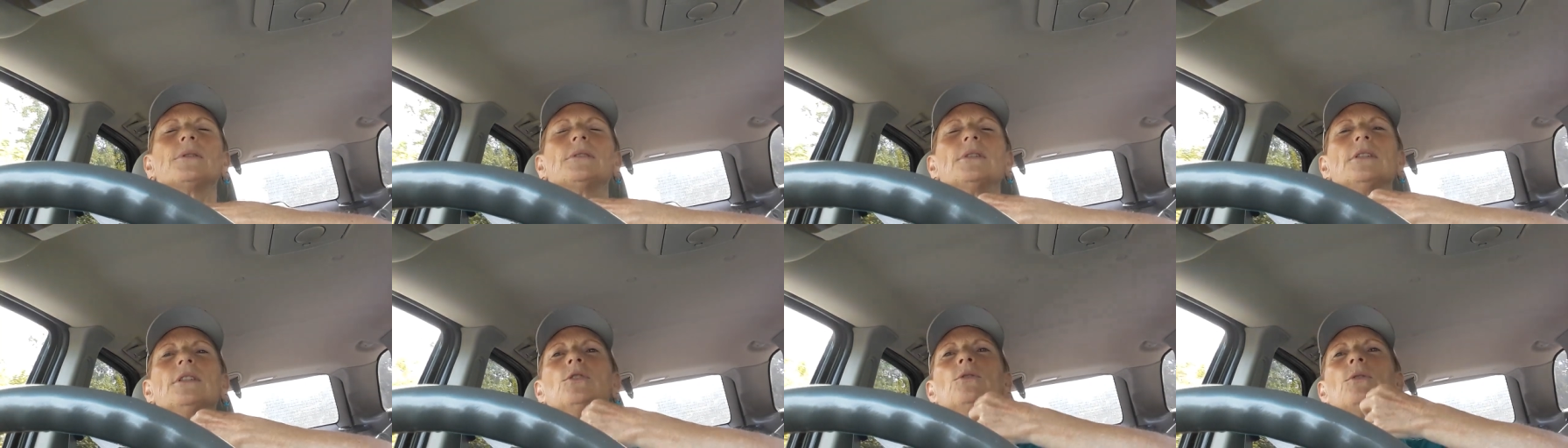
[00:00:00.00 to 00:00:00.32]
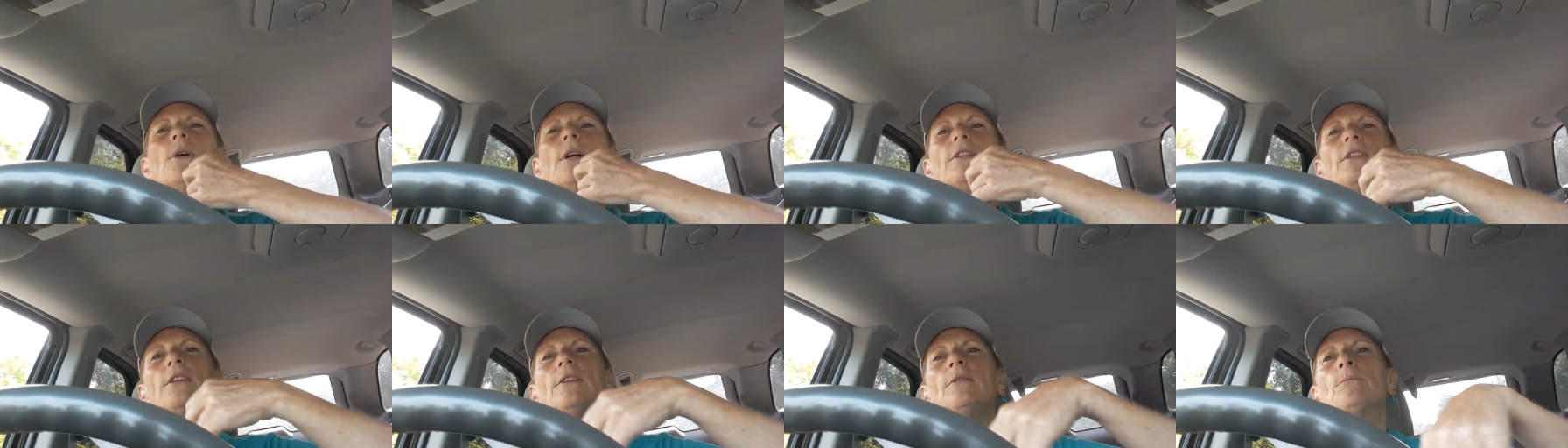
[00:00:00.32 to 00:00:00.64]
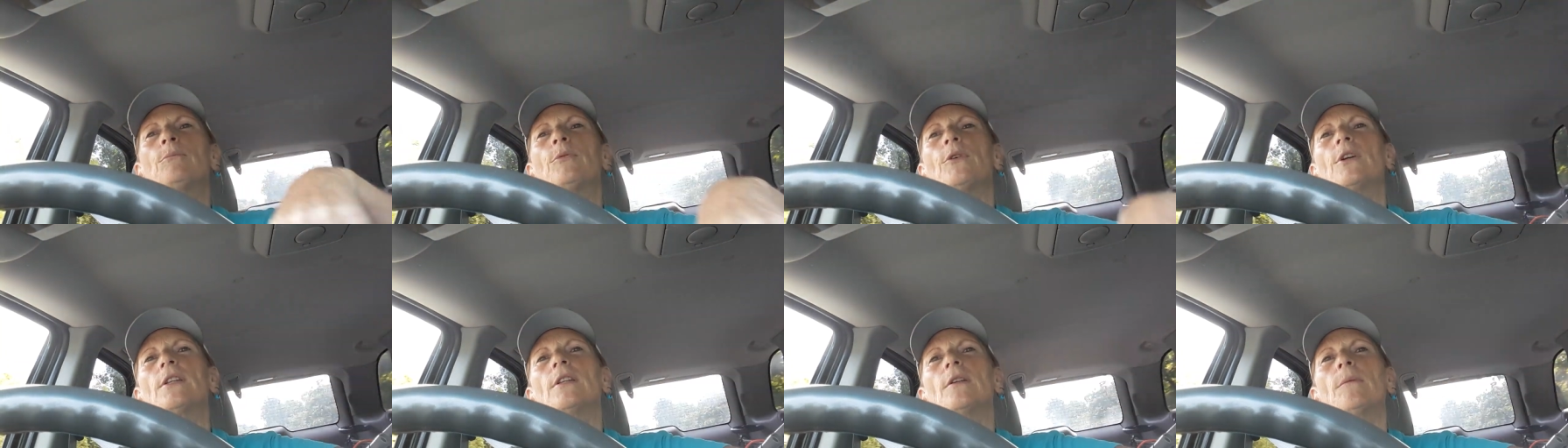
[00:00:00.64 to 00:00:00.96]
Oh, I didn't
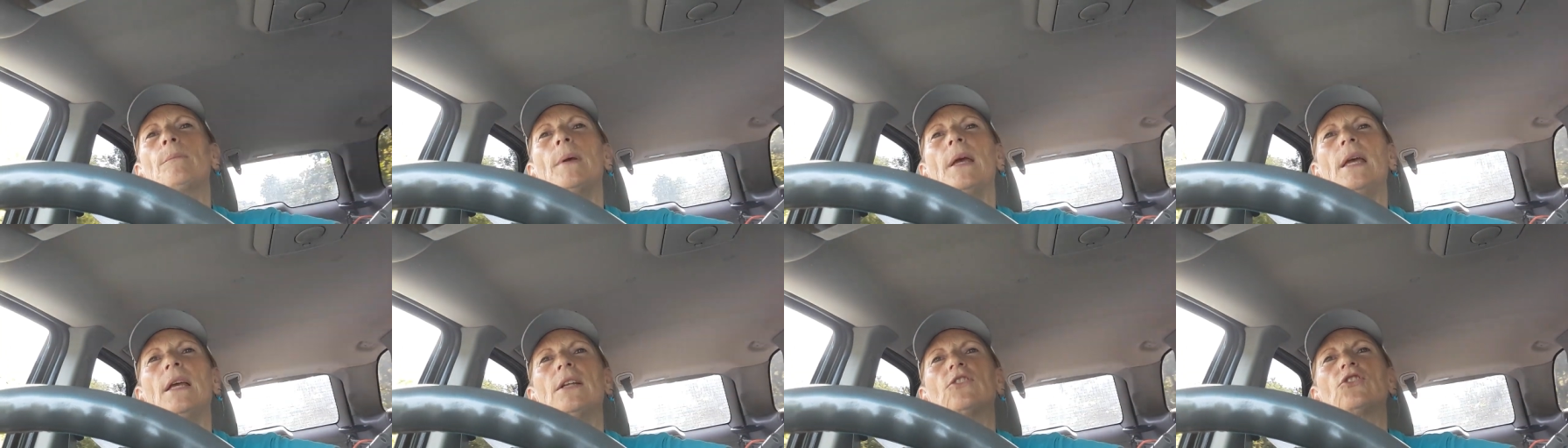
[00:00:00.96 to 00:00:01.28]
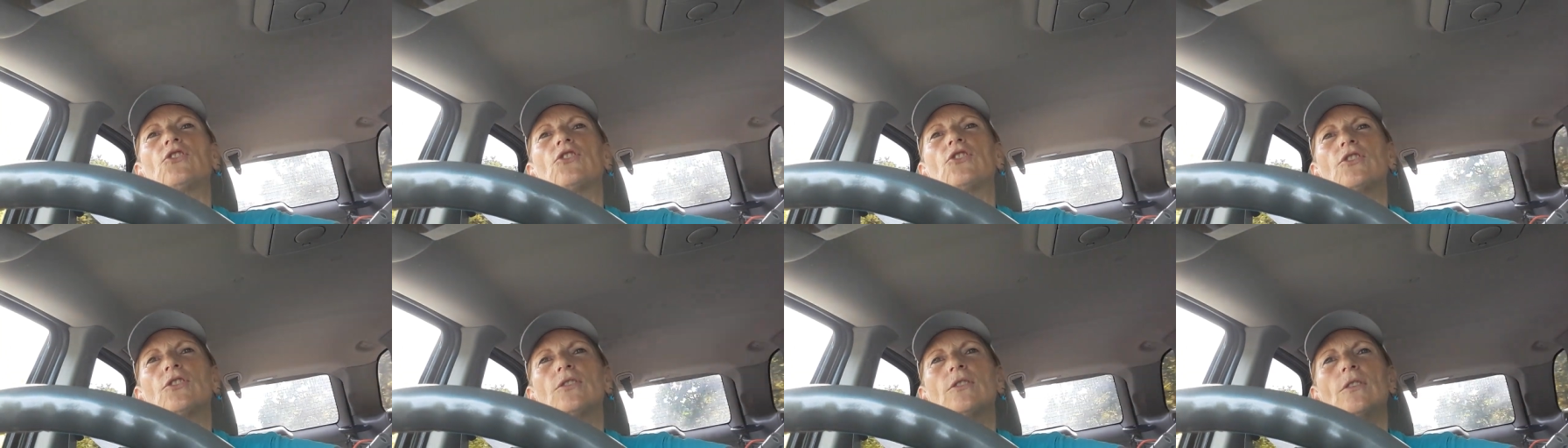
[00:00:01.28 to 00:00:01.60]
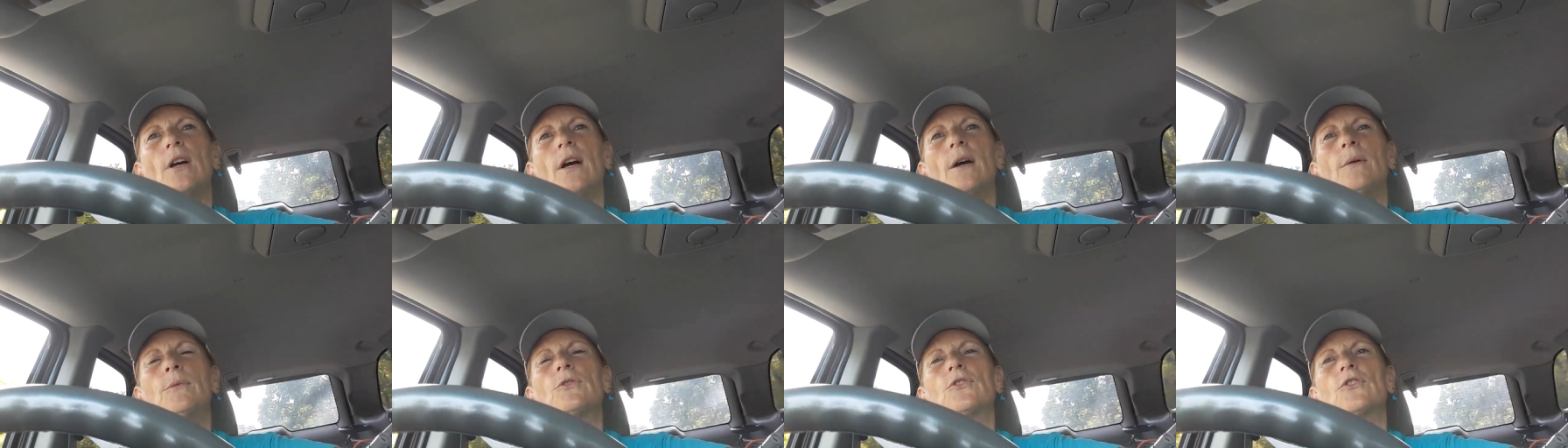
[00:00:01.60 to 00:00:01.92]
bring the bench.
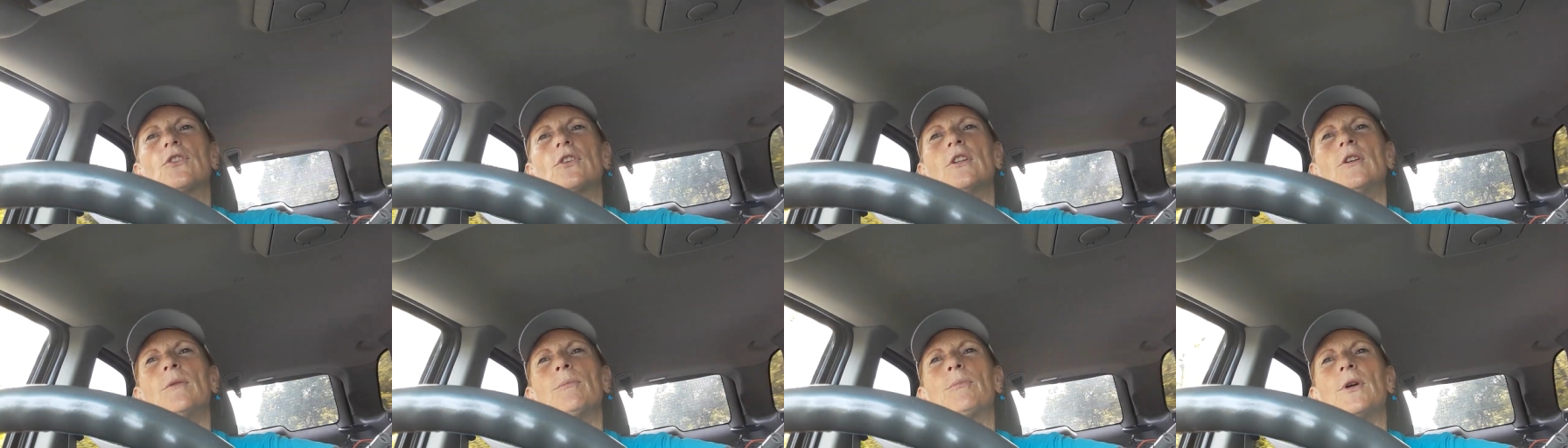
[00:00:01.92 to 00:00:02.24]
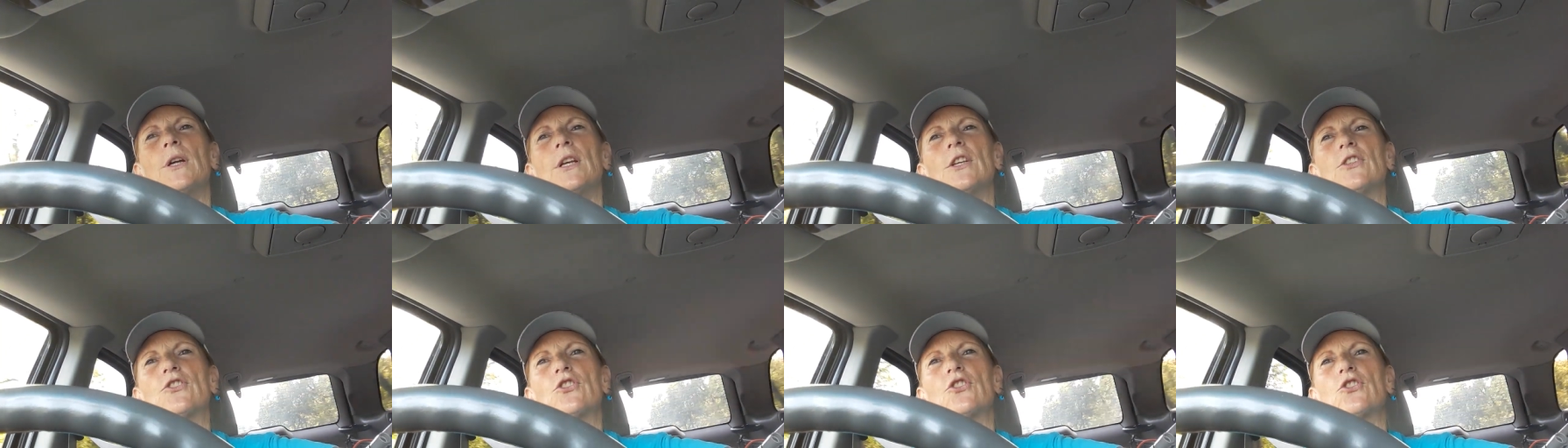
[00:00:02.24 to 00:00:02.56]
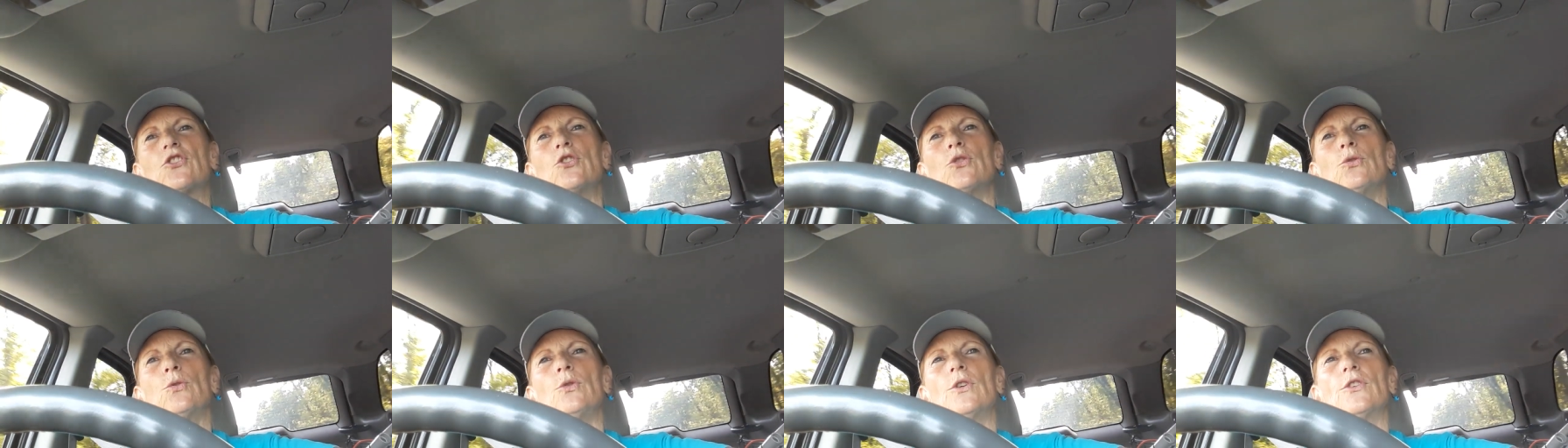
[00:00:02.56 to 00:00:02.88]
I was going to bring a
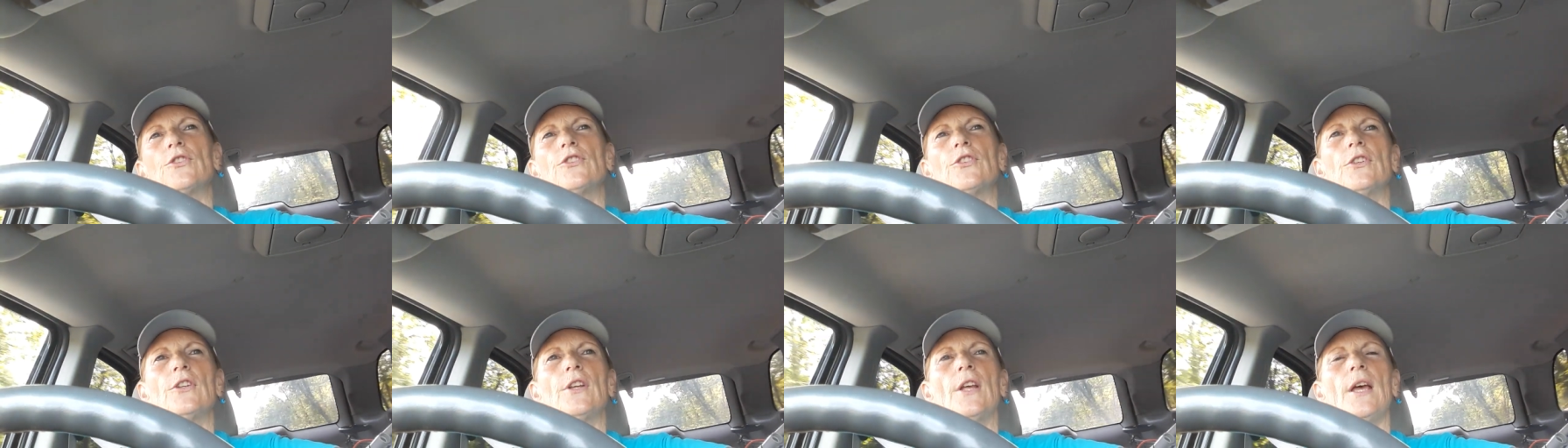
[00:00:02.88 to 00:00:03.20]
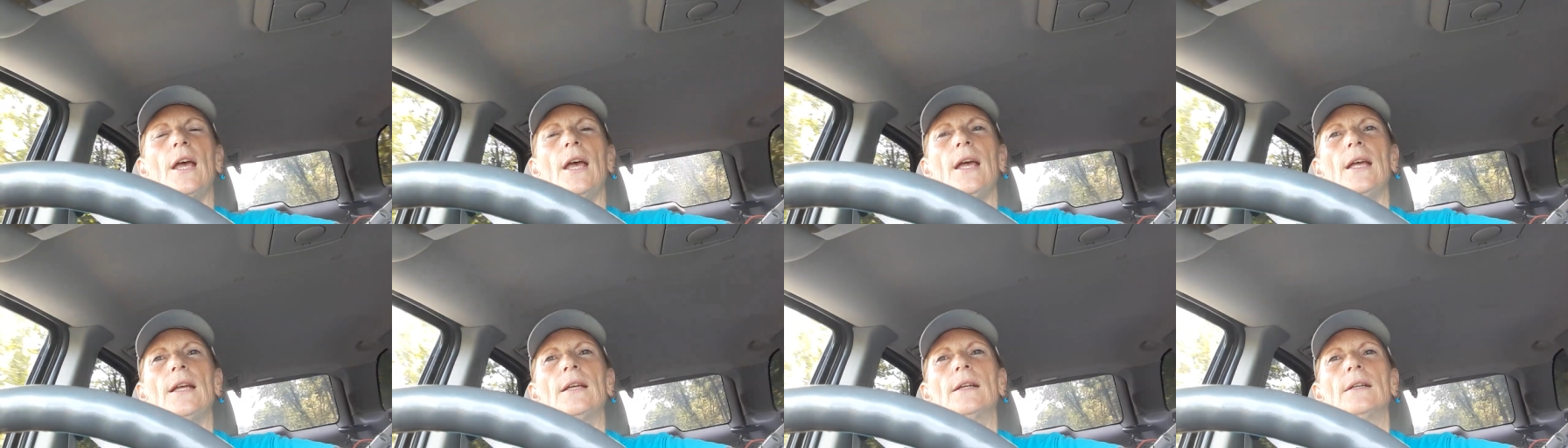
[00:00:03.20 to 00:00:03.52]
stool today